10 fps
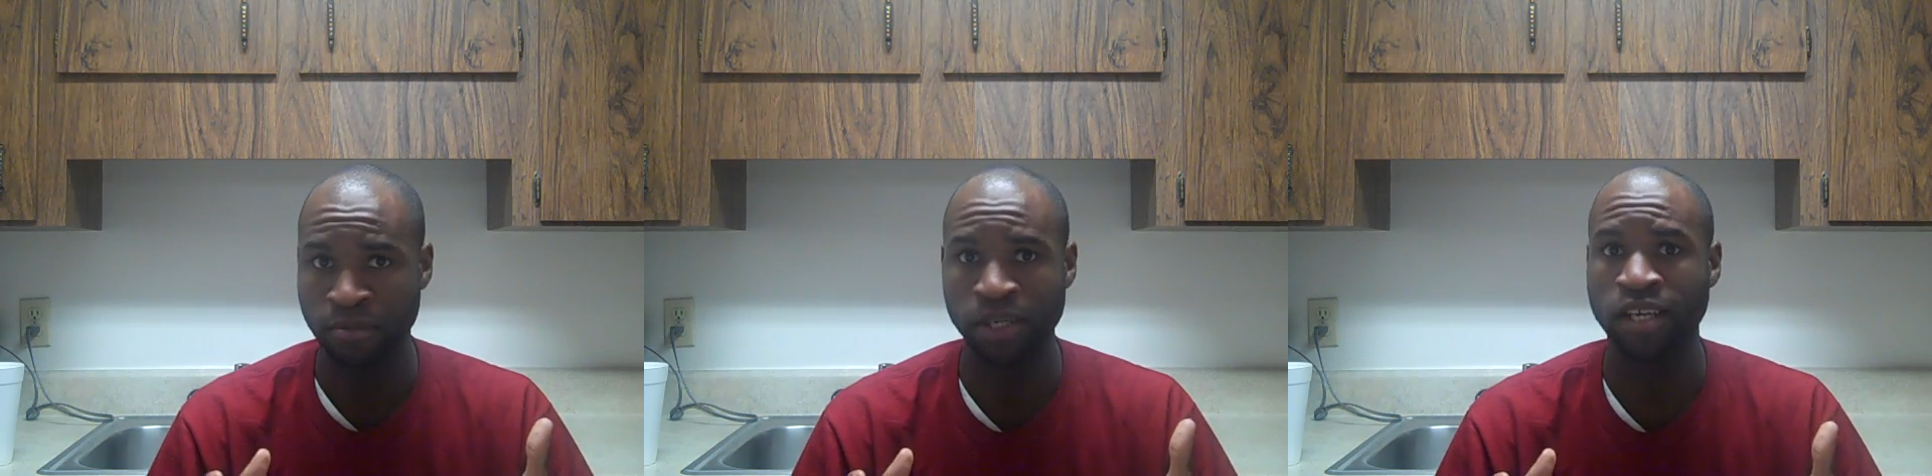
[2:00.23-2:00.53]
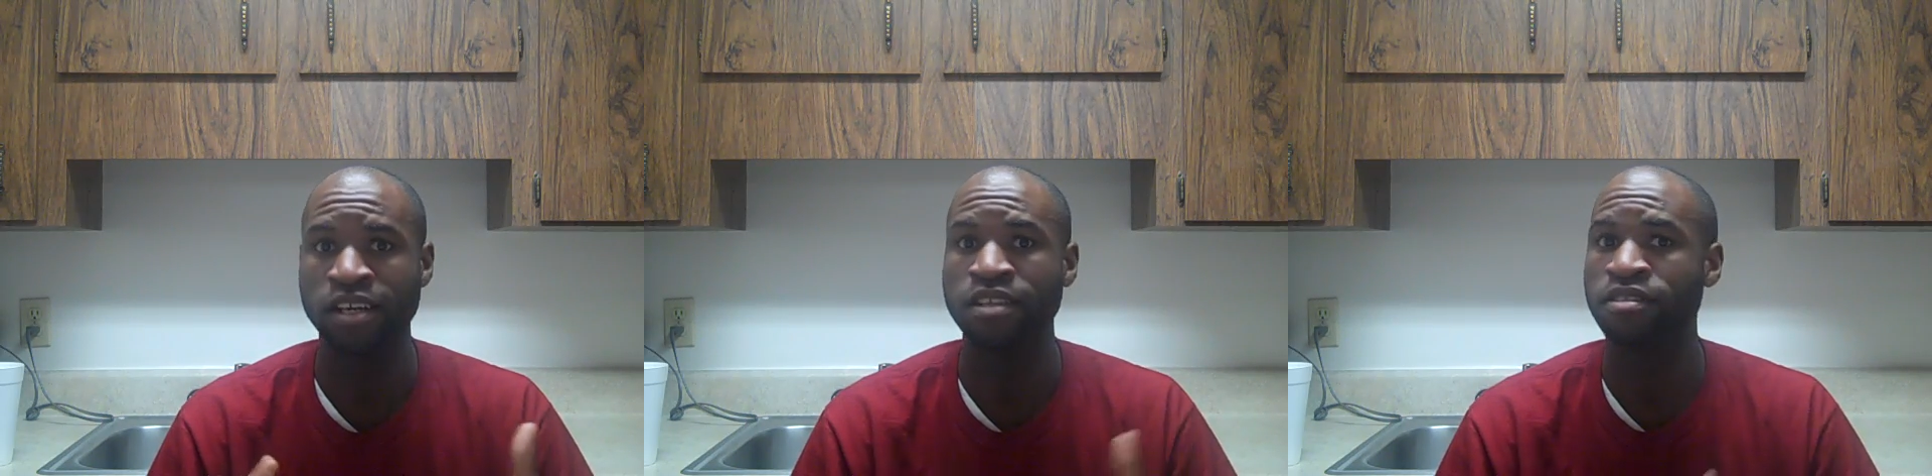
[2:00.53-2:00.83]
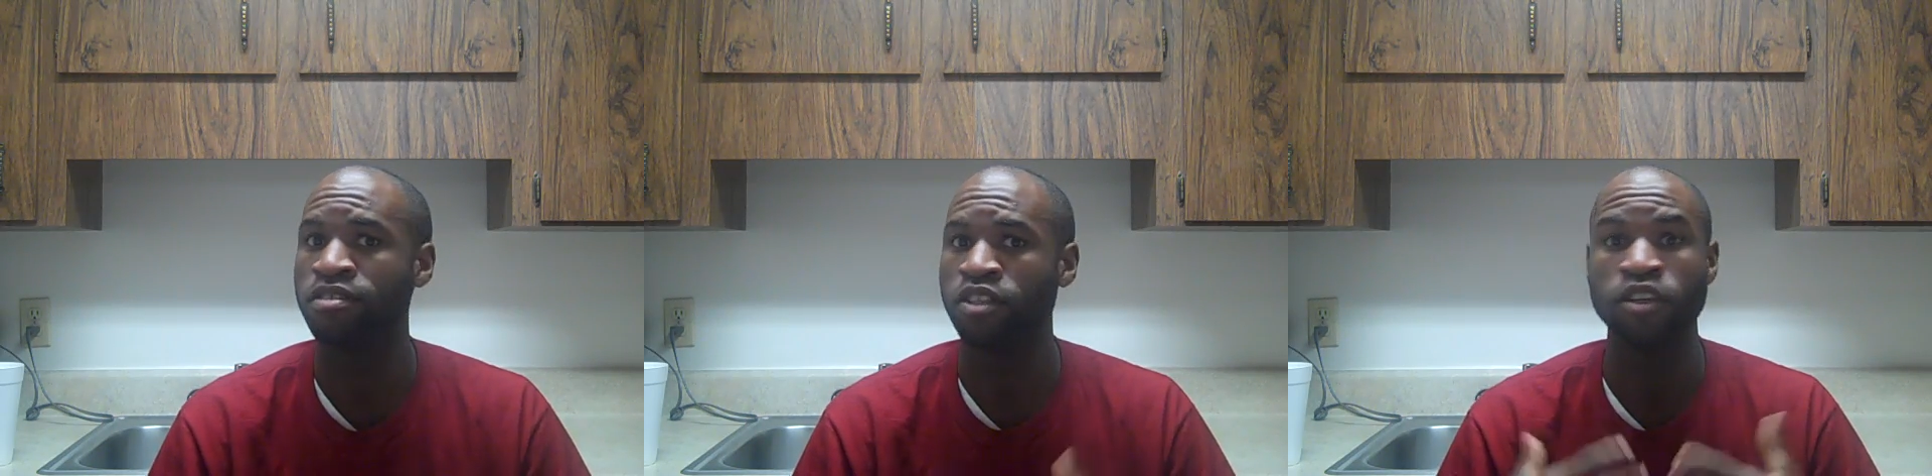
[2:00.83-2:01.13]

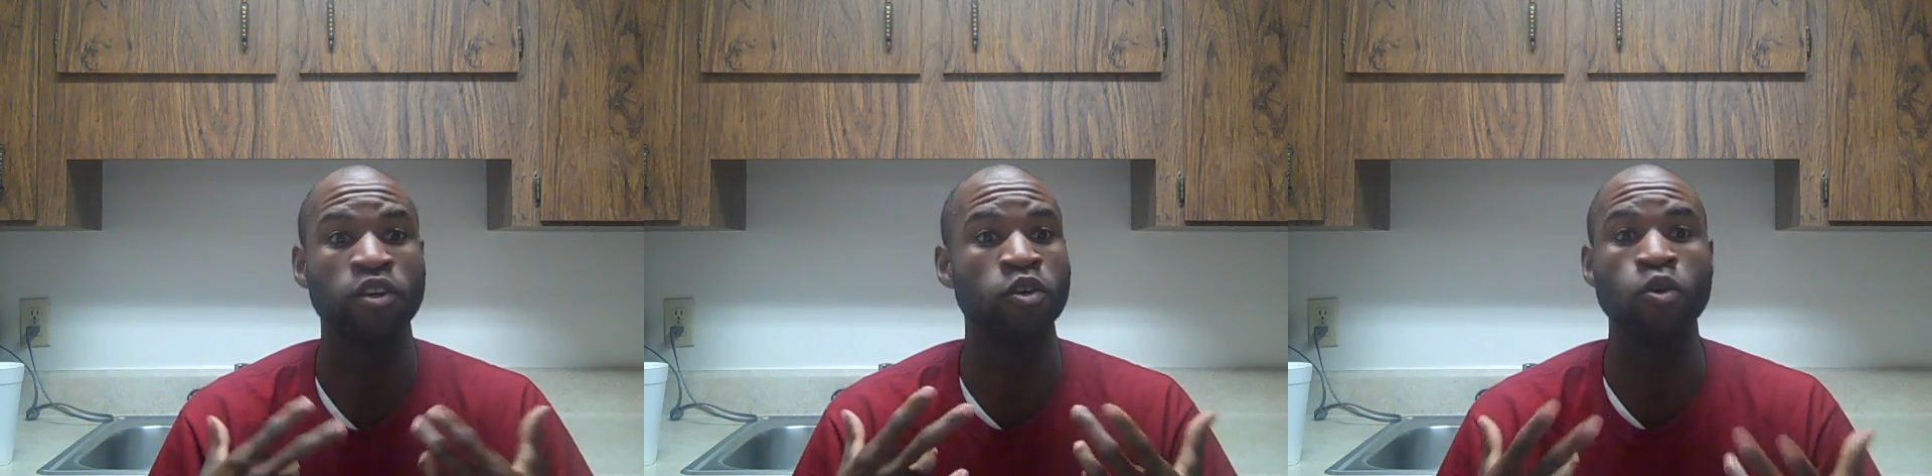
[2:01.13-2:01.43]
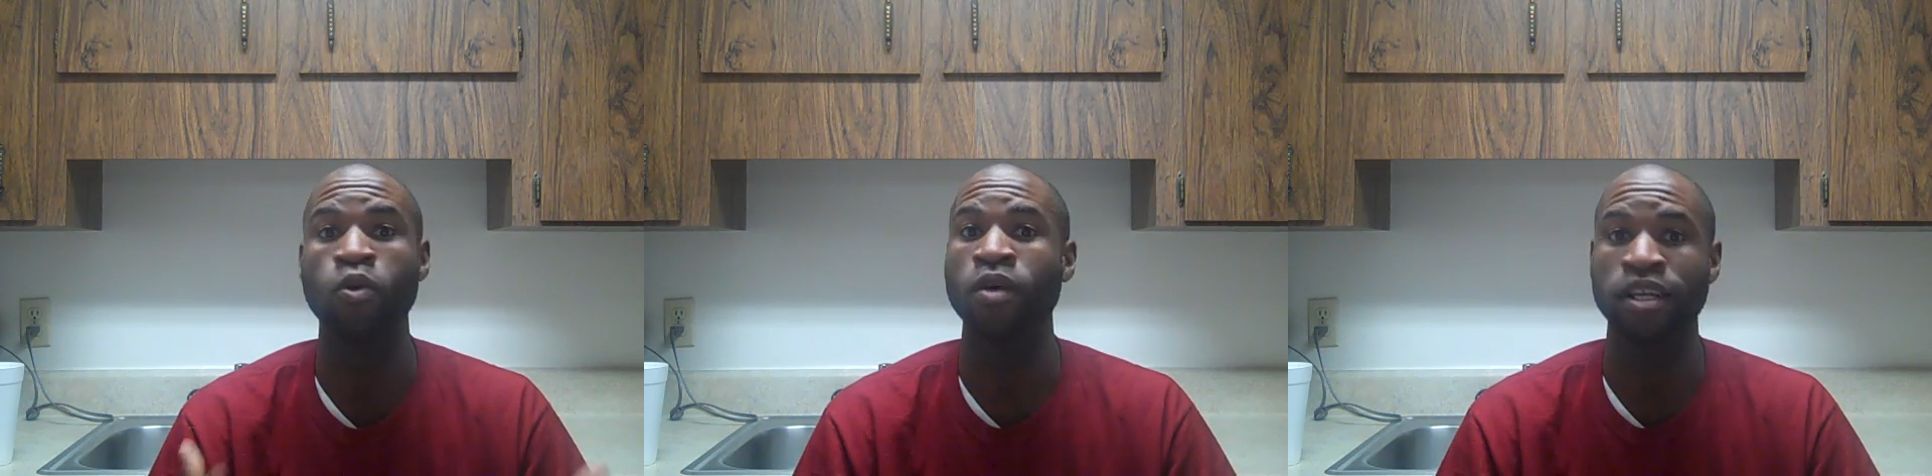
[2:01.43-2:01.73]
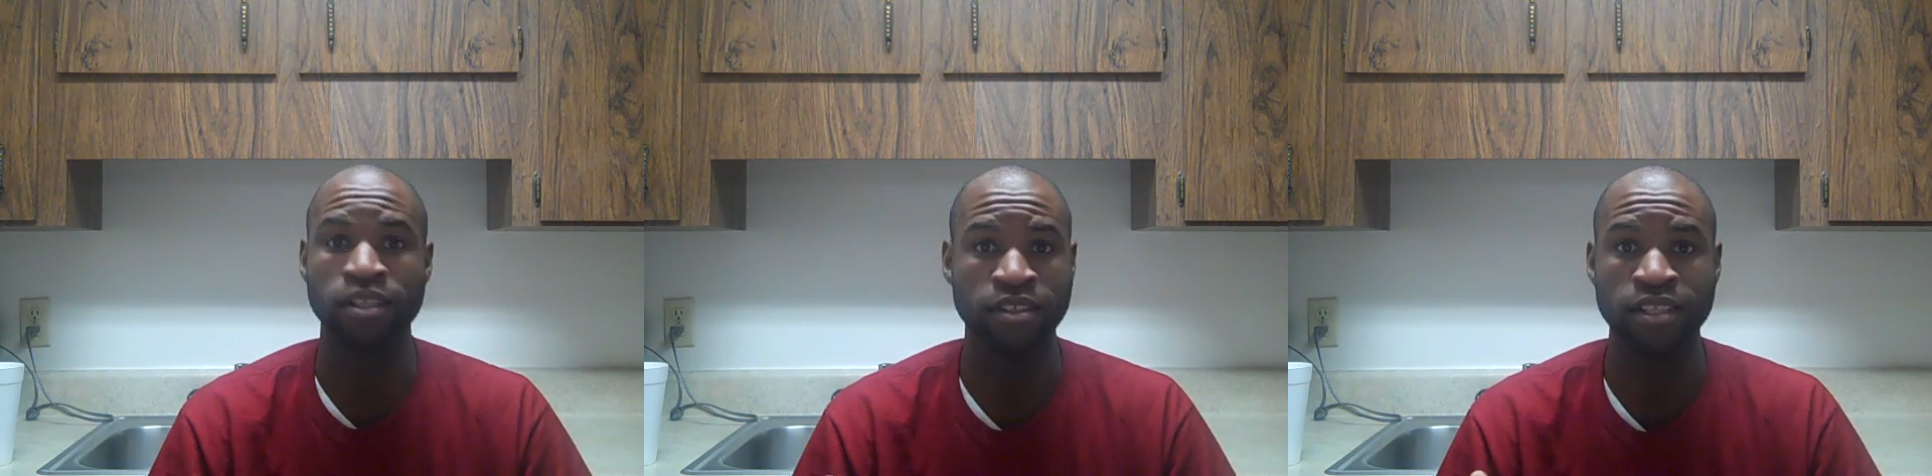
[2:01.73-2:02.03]
because you're
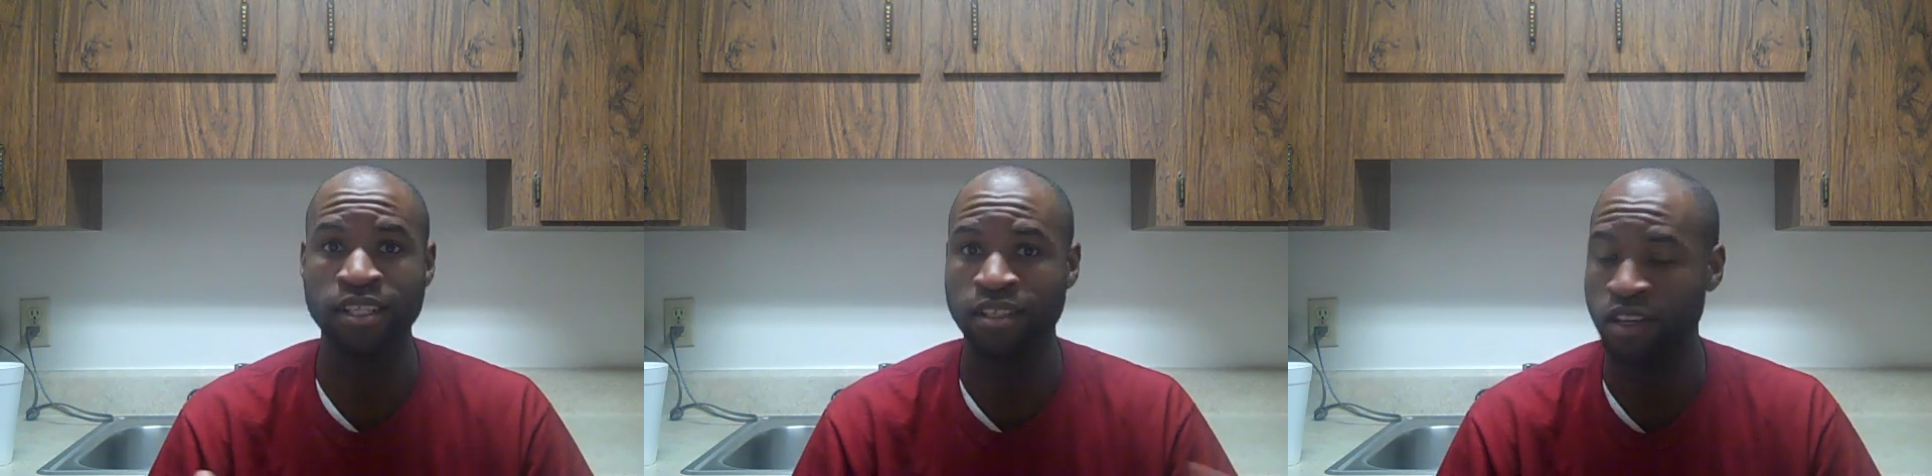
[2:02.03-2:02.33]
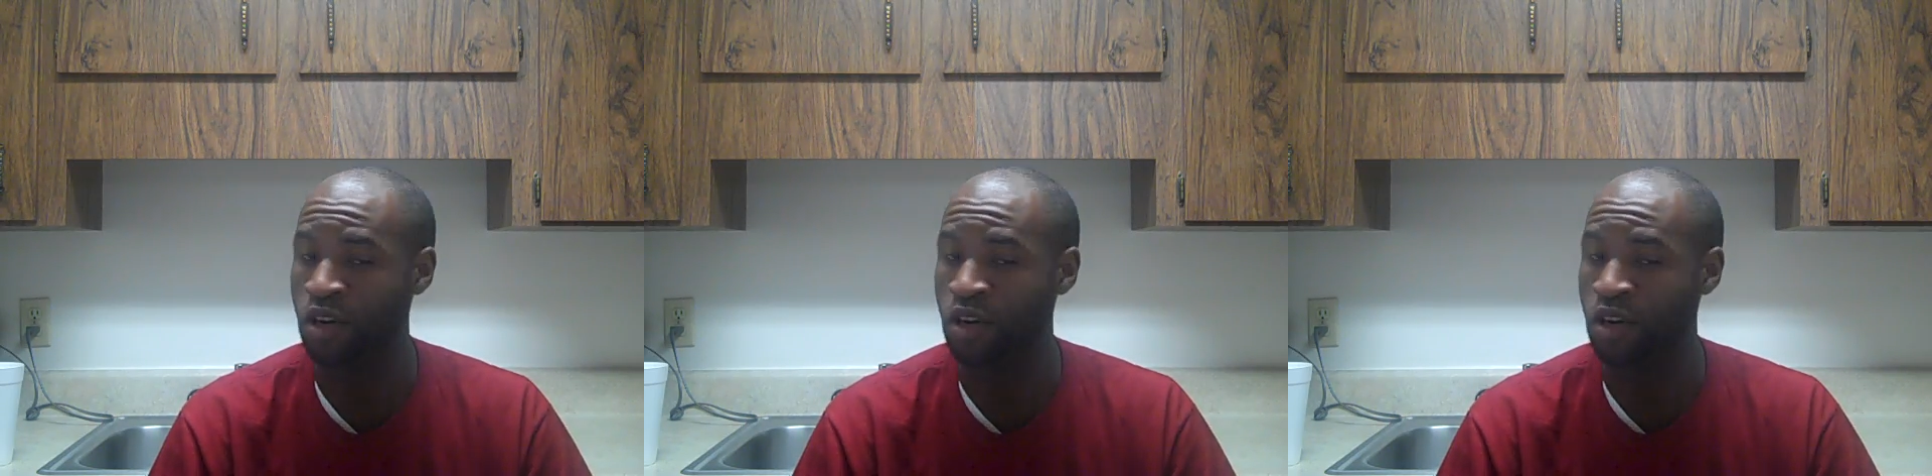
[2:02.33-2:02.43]
going to need to